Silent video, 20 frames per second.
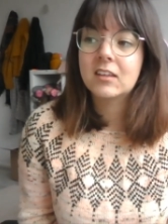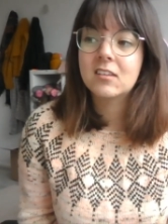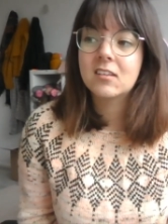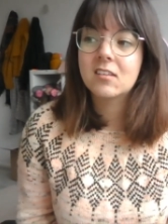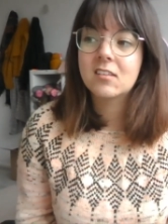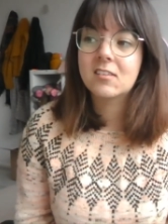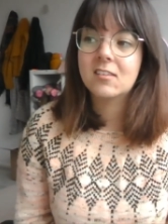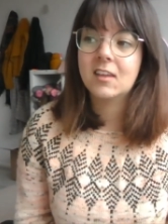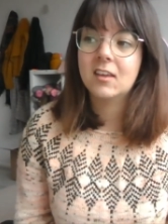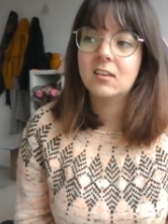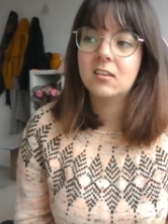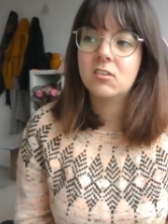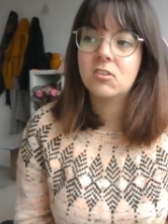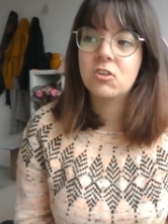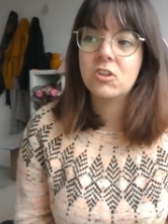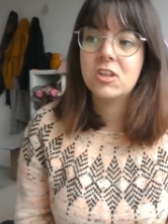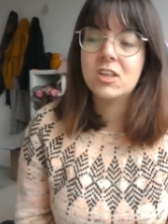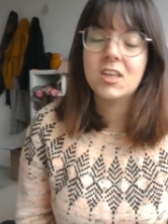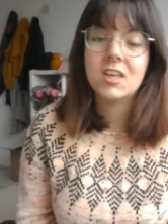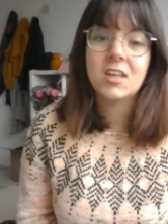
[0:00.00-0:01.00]
said
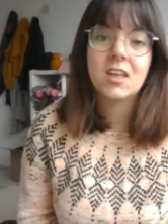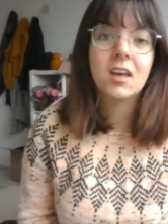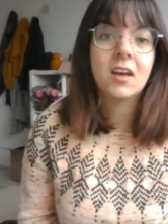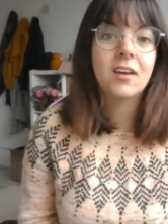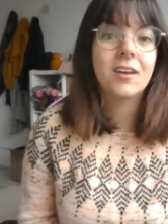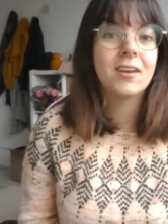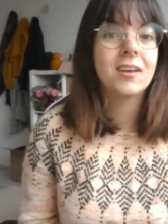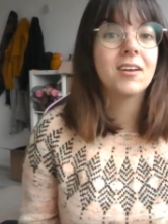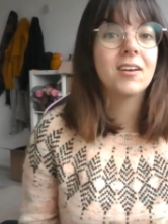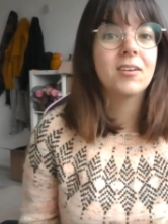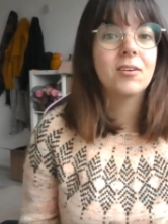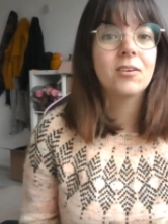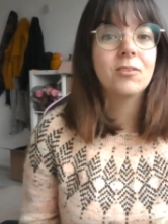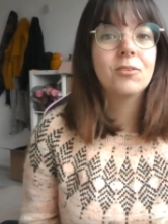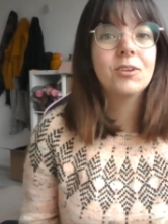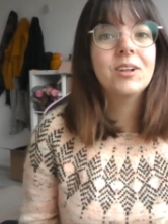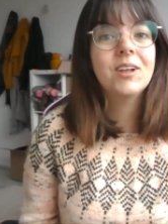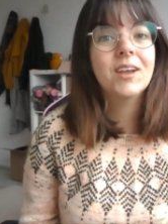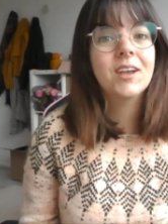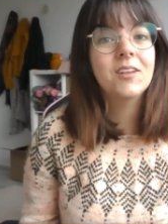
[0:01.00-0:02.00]
she
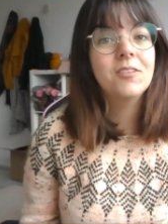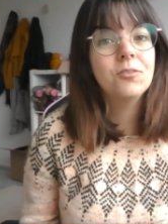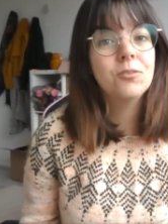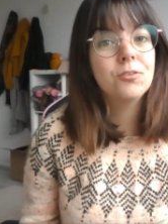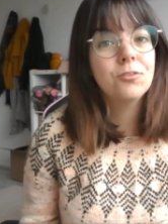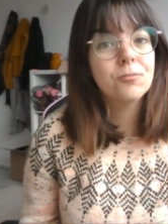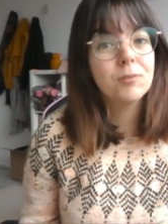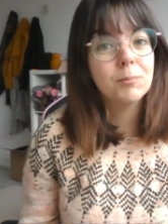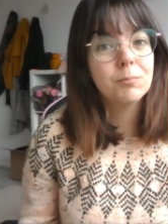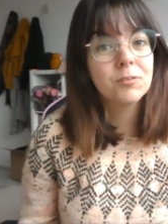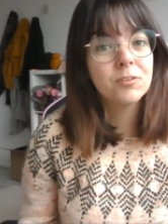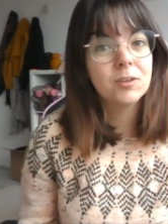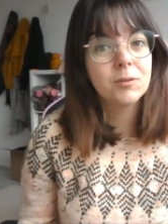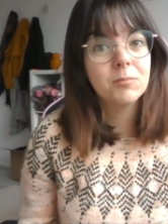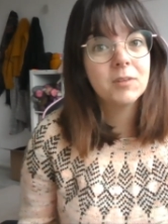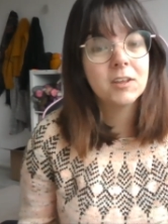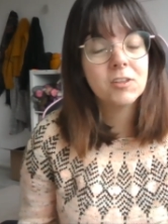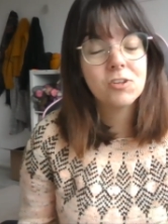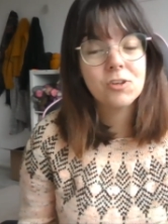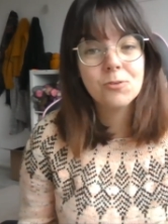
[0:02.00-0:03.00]
would like to swap some
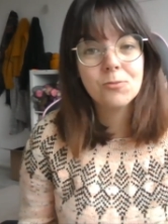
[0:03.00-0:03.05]
that she